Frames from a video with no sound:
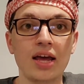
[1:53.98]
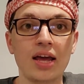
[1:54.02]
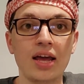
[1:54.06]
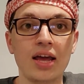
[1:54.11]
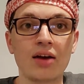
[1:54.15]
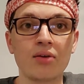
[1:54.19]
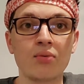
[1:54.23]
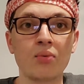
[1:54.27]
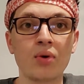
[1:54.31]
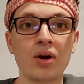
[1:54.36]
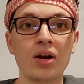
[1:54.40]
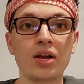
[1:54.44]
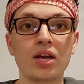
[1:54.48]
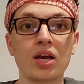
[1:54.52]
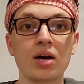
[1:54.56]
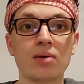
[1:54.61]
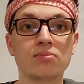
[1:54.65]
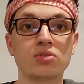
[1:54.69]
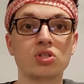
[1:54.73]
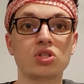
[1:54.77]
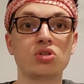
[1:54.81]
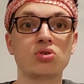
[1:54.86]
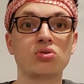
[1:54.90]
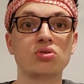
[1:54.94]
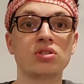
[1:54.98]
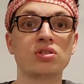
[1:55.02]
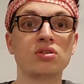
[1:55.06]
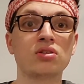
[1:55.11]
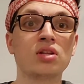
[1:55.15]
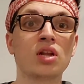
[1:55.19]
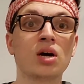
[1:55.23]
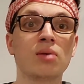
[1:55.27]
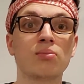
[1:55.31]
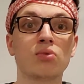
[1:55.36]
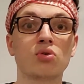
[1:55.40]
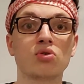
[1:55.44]
And when it comes to
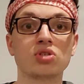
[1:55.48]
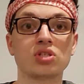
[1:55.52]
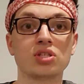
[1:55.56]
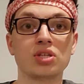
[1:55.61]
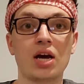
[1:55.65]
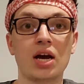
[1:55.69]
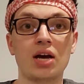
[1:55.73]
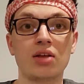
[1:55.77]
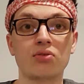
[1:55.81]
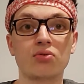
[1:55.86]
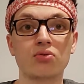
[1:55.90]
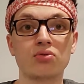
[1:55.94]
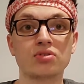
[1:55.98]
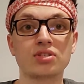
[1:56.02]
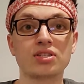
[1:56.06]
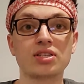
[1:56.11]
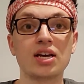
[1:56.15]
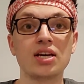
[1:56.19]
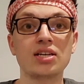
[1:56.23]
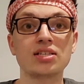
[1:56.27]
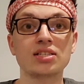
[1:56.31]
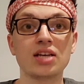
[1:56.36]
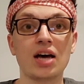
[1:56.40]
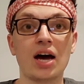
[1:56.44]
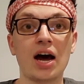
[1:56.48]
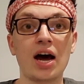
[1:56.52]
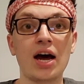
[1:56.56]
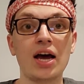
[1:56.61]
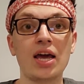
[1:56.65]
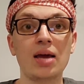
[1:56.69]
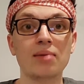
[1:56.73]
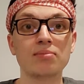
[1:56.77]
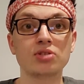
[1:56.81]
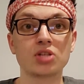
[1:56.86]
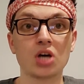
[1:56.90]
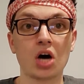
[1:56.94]
numbers 9 through 6, I
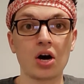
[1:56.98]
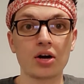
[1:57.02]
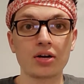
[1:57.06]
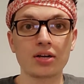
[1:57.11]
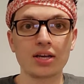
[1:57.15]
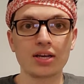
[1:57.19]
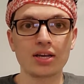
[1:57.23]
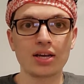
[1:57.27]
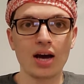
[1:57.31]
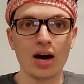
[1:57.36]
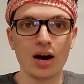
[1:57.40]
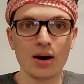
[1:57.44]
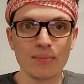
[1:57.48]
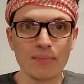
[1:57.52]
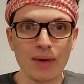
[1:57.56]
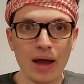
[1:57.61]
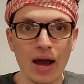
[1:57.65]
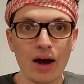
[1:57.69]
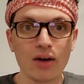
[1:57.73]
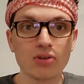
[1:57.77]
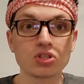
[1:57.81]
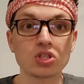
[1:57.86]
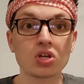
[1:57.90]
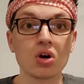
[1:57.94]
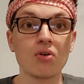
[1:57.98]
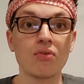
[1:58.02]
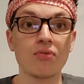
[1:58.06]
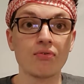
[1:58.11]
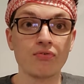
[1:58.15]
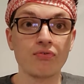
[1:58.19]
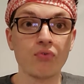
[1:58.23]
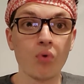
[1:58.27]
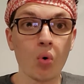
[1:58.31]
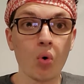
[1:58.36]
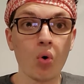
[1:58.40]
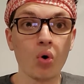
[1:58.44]
am talking about
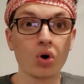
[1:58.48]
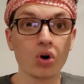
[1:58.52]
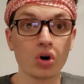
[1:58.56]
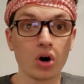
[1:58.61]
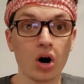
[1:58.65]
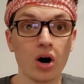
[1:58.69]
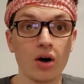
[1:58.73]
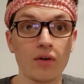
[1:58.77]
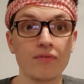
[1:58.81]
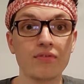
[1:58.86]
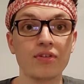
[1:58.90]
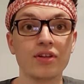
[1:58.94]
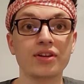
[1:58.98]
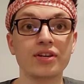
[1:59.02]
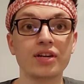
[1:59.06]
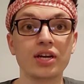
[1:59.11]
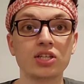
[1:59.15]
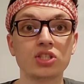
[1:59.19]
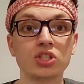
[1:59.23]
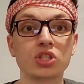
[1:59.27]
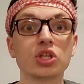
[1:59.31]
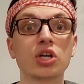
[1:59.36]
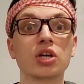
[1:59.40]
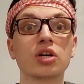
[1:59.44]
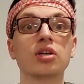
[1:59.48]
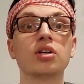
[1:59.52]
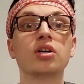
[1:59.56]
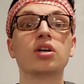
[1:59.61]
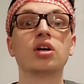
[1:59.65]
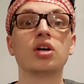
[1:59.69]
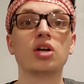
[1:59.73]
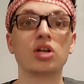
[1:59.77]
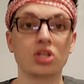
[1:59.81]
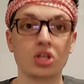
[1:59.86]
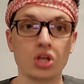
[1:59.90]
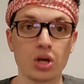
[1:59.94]
four of the ninja.
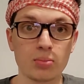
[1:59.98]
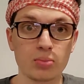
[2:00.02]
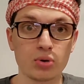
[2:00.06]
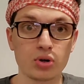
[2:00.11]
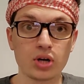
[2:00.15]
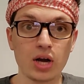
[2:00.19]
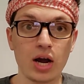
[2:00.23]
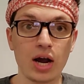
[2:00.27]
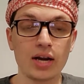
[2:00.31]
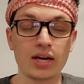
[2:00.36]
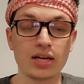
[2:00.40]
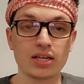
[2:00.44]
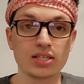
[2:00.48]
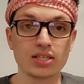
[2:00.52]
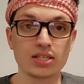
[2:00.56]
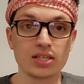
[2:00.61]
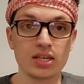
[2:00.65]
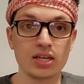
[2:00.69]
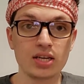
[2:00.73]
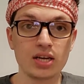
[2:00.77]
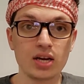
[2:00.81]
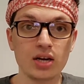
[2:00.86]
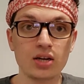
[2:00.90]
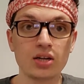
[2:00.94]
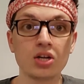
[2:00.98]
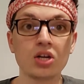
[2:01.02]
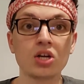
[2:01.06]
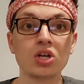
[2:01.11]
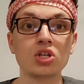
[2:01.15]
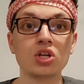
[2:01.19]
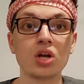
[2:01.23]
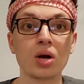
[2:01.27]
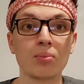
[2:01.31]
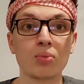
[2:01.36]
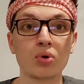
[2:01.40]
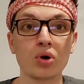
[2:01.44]
Number 9 is Nya,
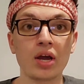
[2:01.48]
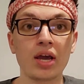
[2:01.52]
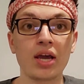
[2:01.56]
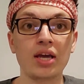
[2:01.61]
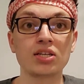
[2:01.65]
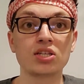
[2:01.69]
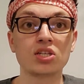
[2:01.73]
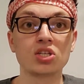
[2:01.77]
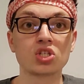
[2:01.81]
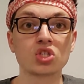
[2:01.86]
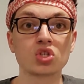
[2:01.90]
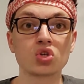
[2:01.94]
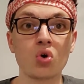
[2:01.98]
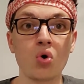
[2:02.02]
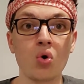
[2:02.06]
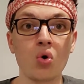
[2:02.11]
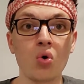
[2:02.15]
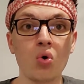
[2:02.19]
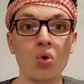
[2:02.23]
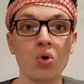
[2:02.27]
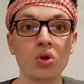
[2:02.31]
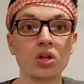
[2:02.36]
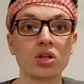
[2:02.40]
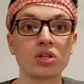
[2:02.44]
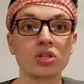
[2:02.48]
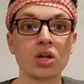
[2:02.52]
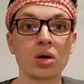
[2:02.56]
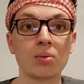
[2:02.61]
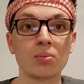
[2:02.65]
Number 8 is Cole,